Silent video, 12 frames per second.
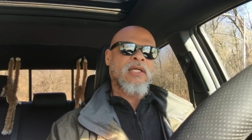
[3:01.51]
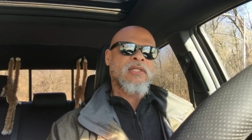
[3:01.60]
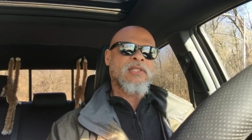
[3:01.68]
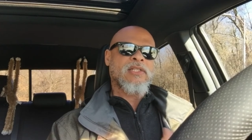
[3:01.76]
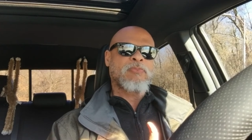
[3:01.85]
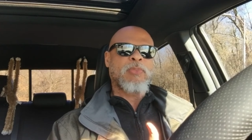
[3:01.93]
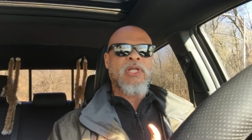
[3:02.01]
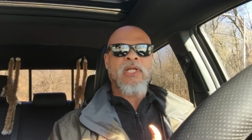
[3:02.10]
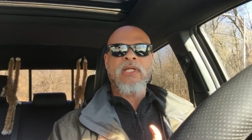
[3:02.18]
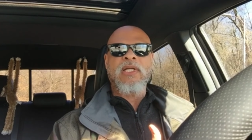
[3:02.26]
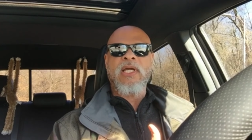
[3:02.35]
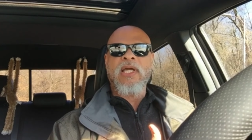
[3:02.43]

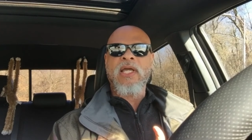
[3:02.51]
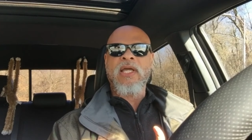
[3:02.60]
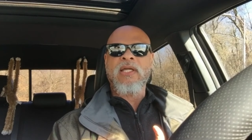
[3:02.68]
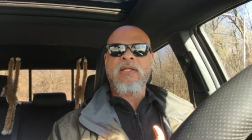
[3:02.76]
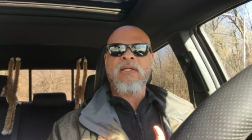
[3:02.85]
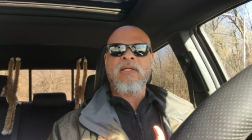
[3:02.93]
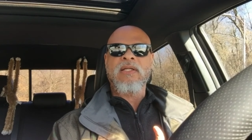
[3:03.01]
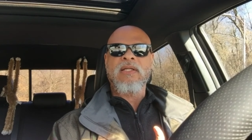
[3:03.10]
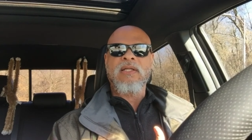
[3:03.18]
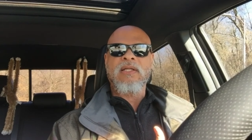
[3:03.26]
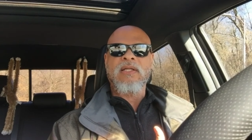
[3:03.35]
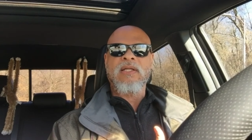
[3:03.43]
suspending the head,
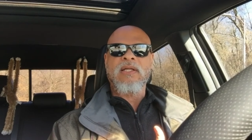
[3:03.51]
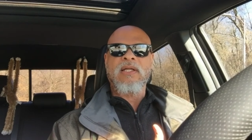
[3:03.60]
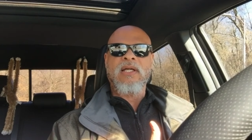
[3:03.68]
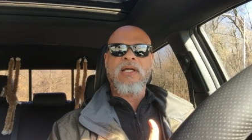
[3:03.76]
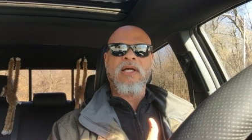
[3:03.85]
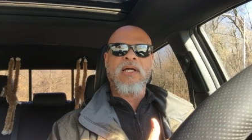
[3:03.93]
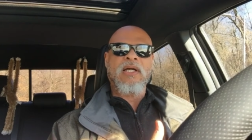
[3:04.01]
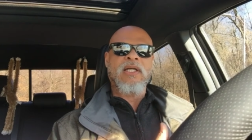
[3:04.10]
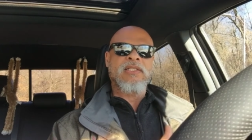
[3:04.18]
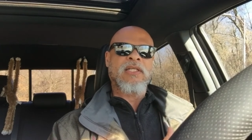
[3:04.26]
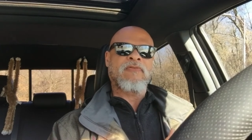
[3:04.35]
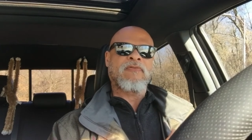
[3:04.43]

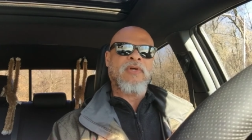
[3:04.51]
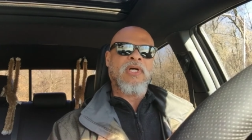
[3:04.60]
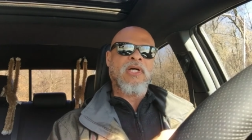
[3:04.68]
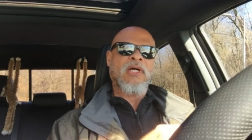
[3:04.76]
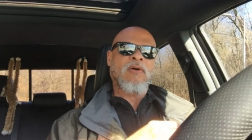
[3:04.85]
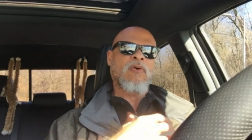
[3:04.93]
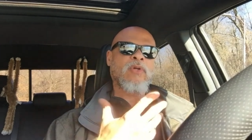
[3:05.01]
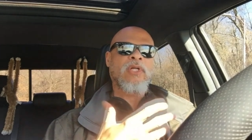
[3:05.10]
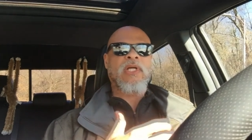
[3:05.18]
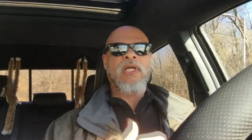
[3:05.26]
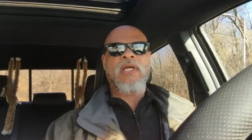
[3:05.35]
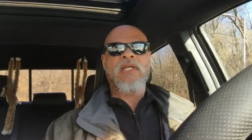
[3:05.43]

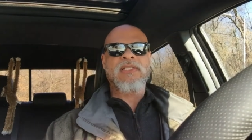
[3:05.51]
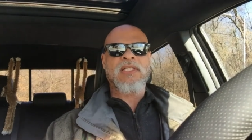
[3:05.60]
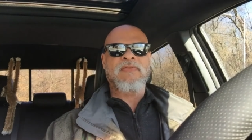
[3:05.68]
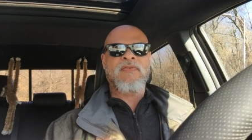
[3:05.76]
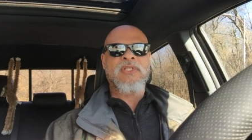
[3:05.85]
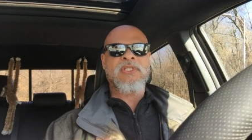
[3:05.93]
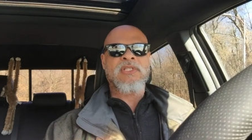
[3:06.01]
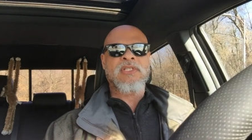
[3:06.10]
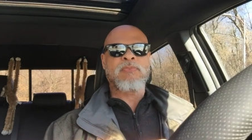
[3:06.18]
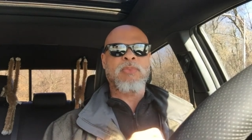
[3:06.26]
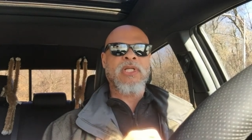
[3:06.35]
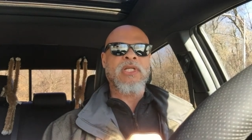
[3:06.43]
holding the head as if it's
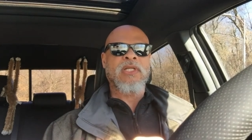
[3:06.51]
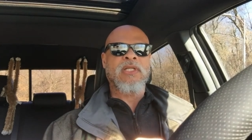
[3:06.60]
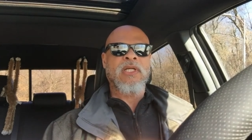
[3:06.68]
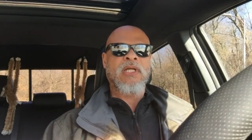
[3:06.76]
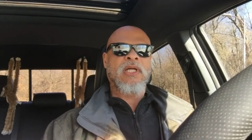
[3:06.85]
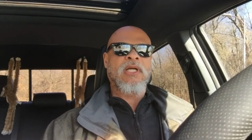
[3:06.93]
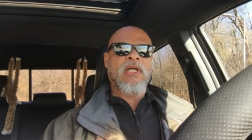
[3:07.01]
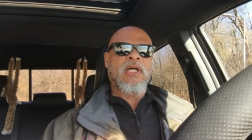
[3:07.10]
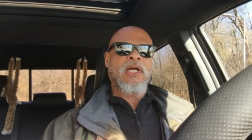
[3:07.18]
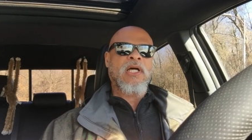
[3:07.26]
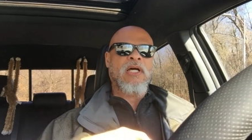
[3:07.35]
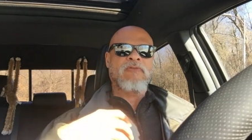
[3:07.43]
suspended
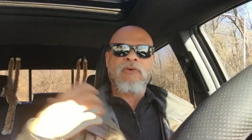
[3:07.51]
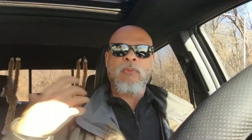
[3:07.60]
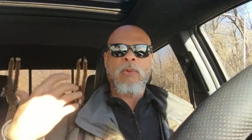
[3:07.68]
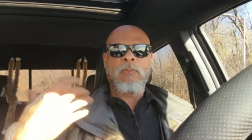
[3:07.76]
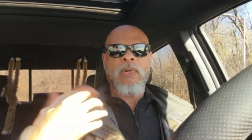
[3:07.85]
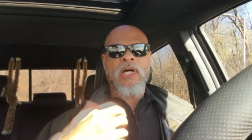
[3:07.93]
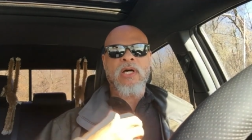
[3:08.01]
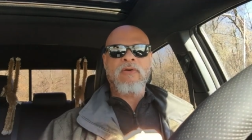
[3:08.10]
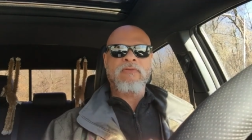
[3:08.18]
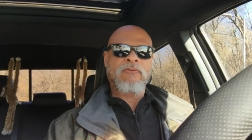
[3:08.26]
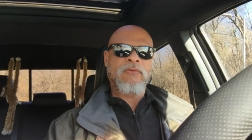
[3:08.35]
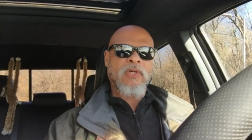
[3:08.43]
from
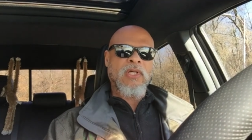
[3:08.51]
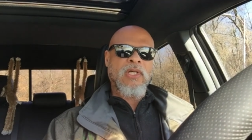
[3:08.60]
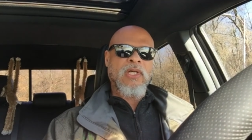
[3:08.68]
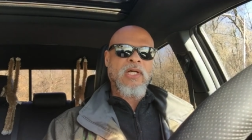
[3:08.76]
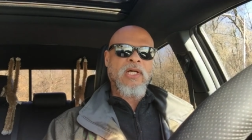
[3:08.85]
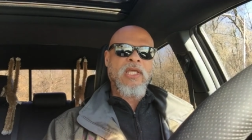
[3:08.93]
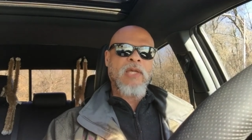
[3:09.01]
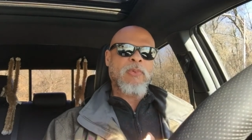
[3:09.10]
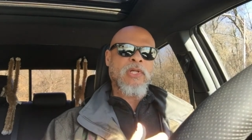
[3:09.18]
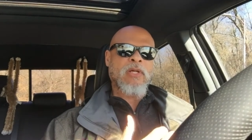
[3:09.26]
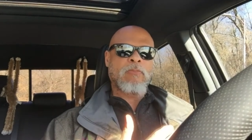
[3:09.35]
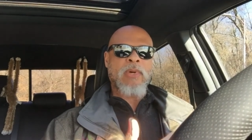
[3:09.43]
above,
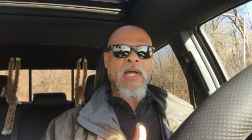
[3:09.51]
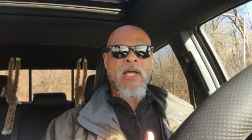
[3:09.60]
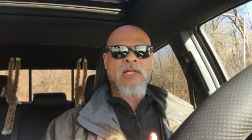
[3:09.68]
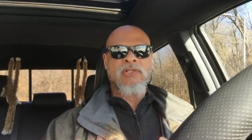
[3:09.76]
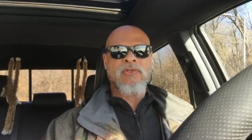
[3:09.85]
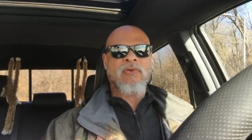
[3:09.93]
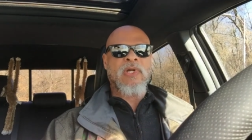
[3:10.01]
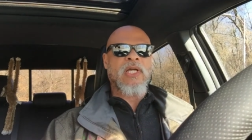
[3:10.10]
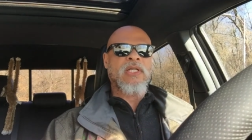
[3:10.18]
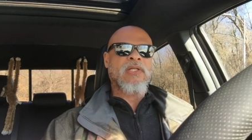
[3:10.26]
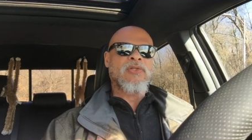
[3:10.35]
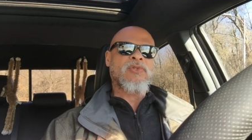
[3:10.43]
keeping the back
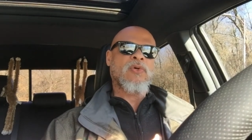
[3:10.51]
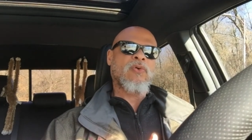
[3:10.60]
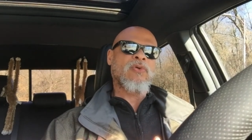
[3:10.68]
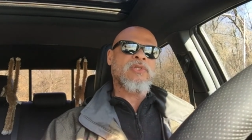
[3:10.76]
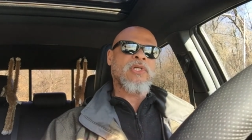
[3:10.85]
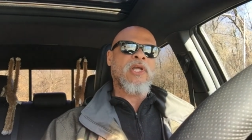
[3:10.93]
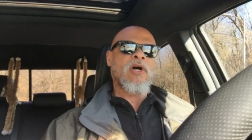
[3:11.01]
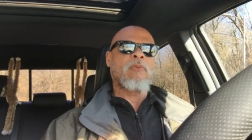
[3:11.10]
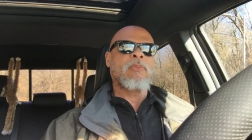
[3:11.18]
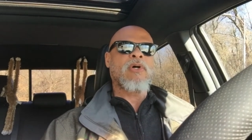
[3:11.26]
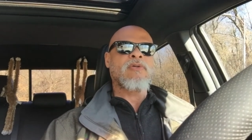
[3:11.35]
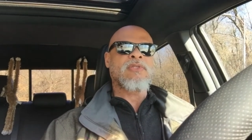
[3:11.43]
straight, the shoulders and
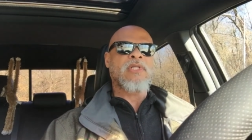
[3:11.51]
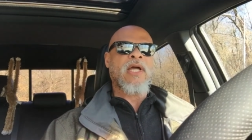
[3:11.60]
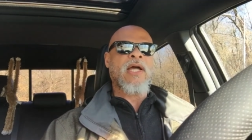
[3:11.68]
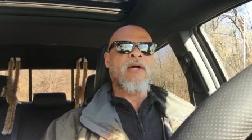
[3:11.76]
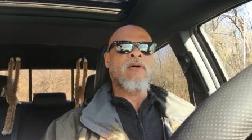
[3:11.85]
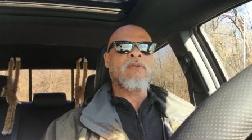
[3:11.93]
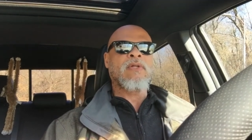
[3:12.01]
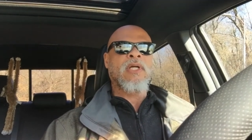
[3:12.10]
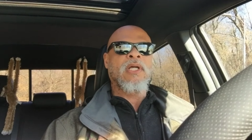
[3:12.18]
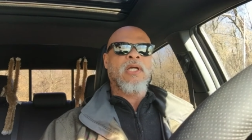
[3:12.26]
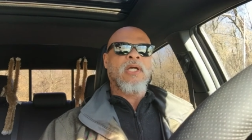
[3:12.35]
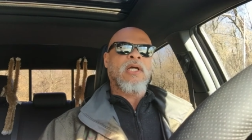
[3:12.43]
elbows down,
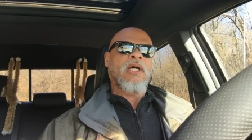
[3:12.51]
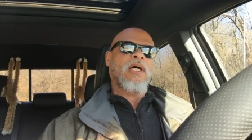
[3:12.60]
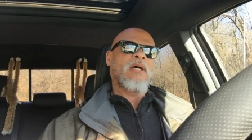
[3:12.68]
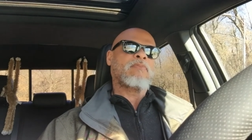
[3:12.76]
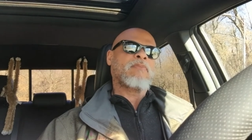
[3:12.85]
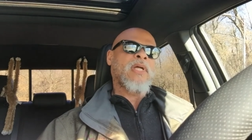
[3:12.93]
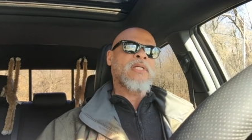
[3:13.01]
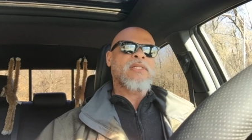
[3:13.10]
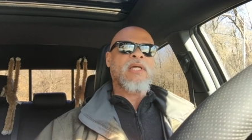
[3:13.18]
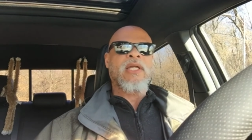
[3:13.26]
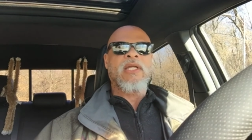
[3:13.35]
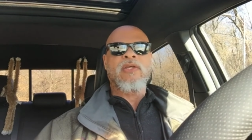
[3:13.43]

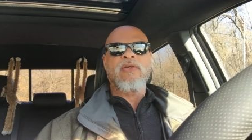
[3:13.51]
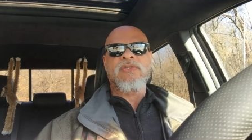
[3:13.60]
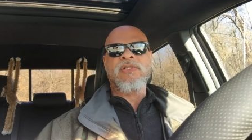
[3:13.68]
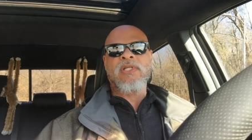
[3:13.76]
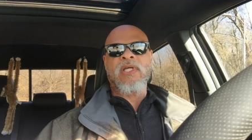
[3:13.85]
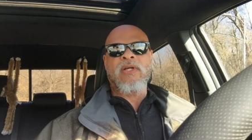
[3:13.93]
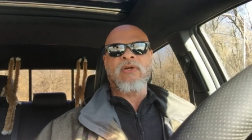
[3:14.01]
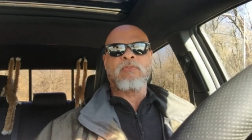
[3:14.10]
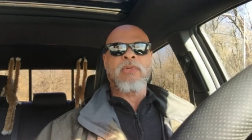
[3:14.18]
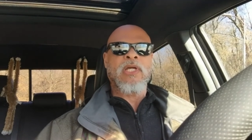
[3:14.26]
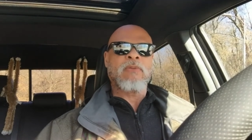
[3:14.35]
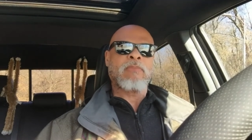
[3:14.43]
maintaining your center,
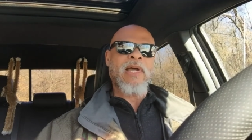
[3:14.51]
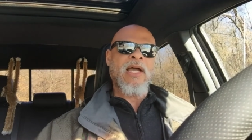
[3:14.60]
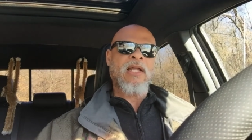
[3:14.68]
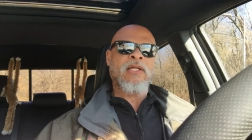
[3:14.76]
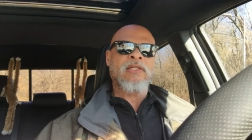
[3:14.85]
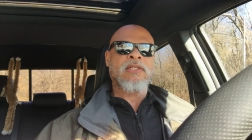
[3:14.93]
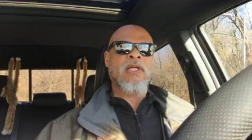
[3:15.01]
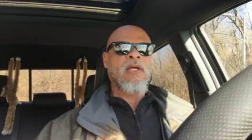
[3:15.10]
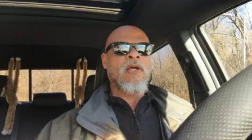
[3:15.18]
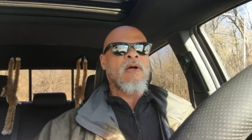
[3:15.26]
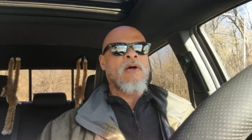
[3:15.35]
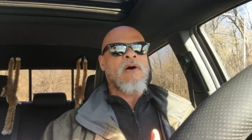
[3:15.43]
being balanced.
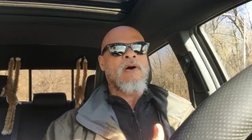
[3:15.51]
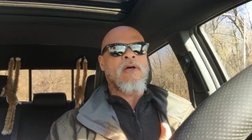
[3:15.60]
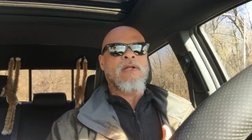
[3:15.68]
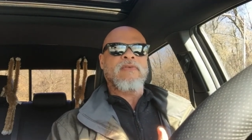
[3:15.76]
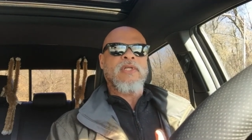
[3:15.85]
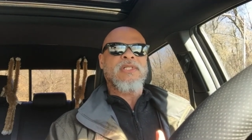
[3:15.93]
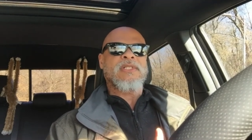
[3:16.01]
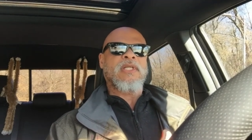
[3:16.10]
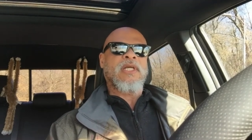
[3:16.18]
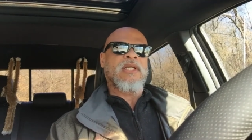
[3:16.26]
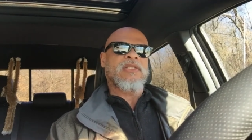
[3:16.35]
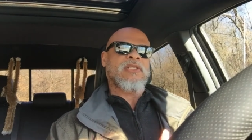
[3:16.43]
All of these
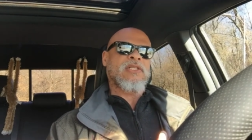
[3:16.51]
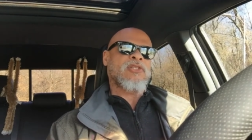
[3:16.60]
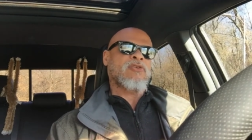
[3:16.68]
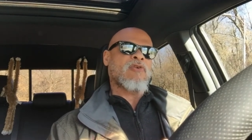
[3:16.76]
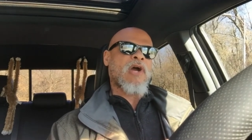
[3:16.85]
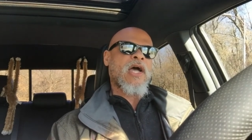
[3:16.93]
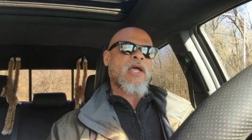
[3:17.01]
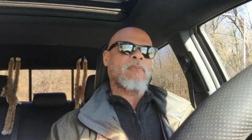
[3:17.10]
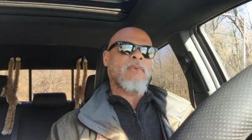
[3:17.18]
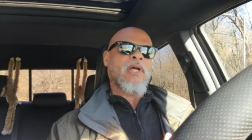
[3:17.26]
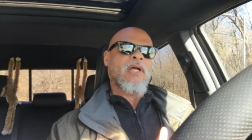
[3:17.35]
things describe